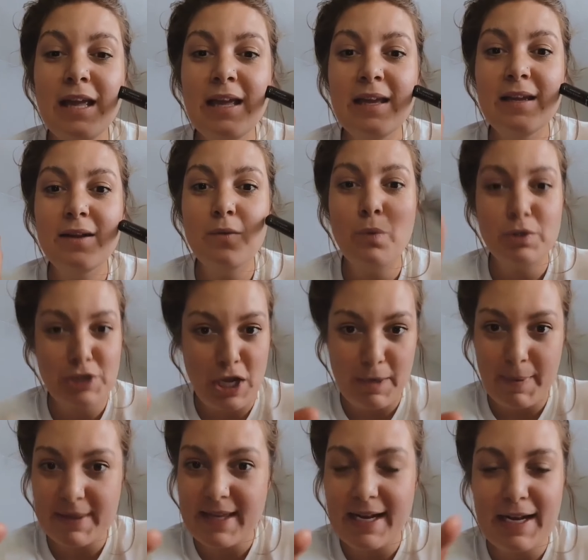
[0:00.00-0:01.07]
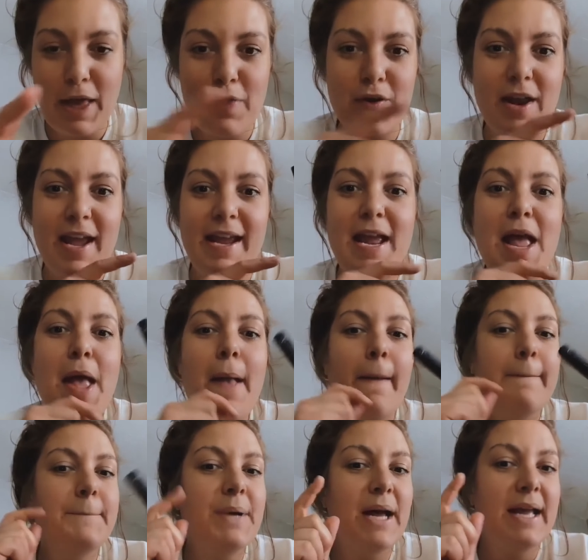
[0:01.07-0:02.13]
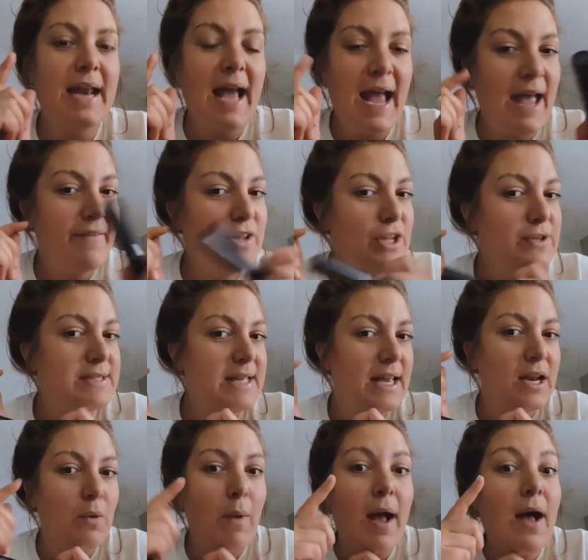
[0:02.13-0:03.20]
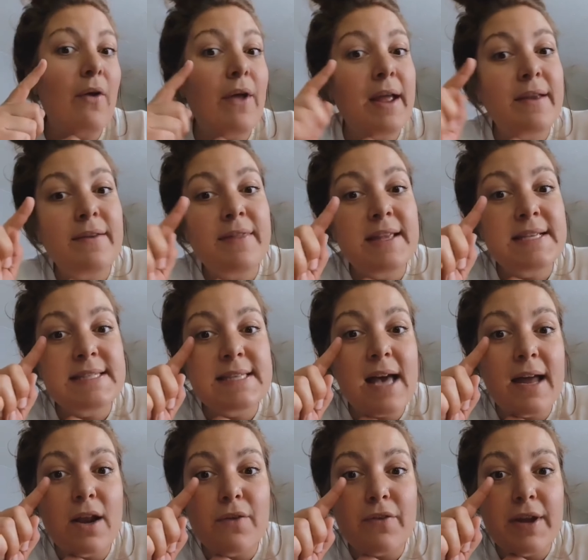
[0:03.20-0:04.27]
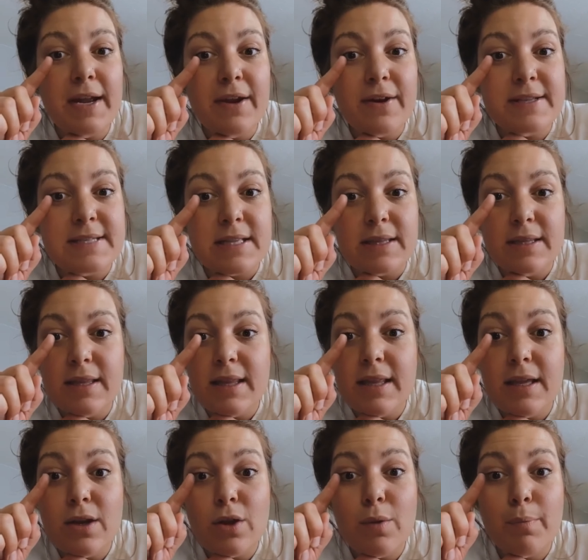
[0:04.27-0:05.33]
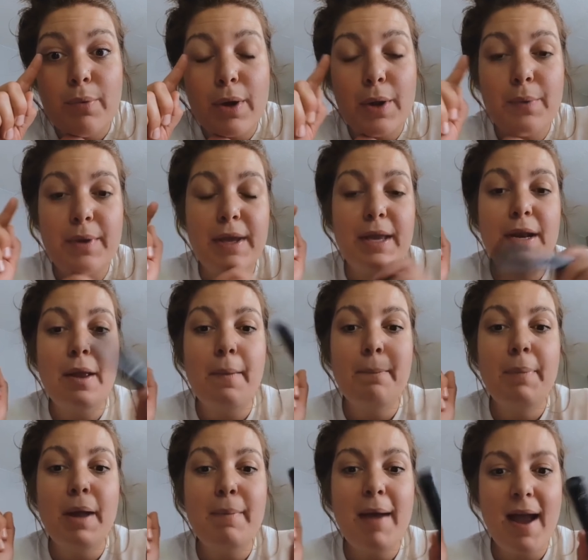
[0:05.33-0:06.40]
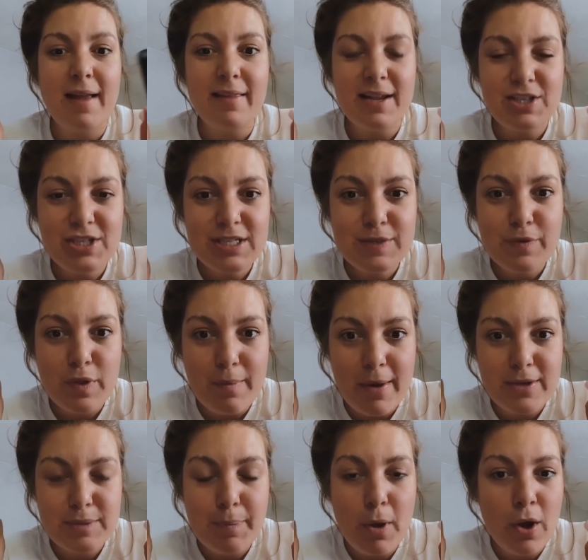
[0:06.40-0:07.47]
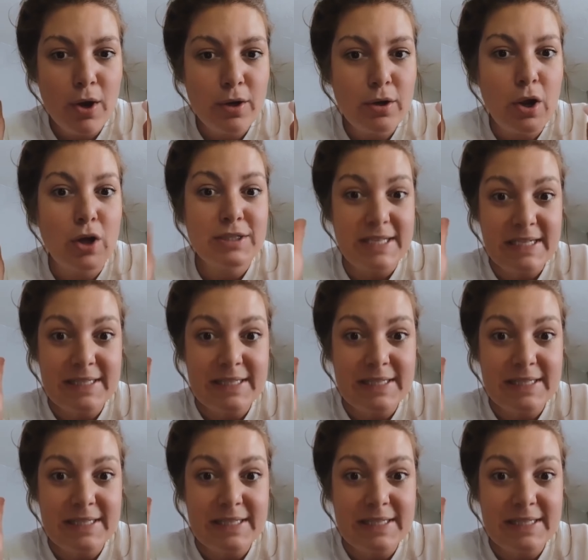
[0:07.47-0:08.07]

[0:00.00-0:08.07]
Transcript: We'll talk about that another day. But I haven't used it in a while, and this side over here is a little broken. But my eyelashes, for the most part, are decent.